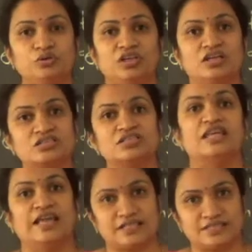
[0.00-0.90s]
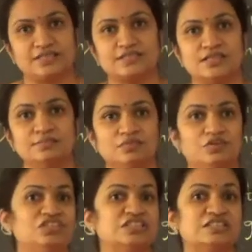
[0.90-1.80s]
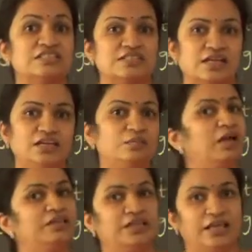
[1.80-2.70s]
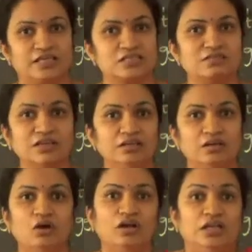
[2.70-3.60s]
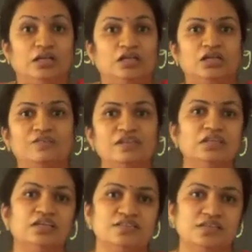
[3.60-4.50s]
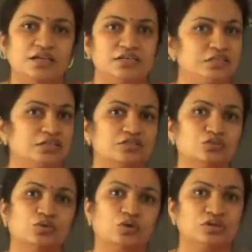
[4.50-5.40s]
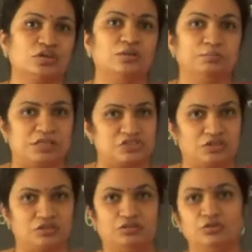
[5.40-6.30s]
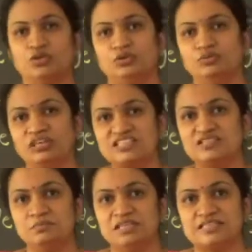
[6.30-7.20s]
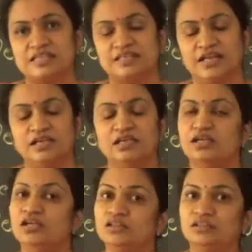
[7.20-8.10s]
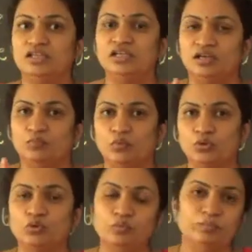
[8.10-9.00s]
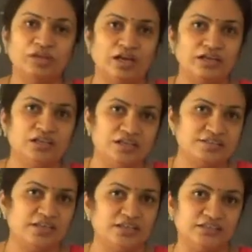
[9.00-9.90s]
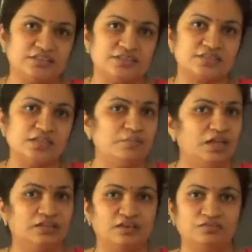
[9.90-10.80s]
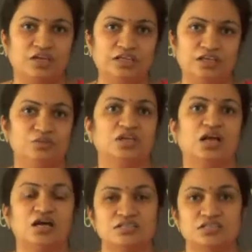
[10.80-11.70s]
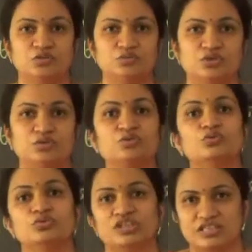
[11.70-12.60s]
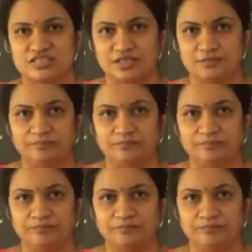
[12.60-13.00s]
to test the existing, which is designed by the next one, or giving the design is also not a compulsion. You can only simply say that the motto behind designing the system, and then finally you can ask the user to do the design.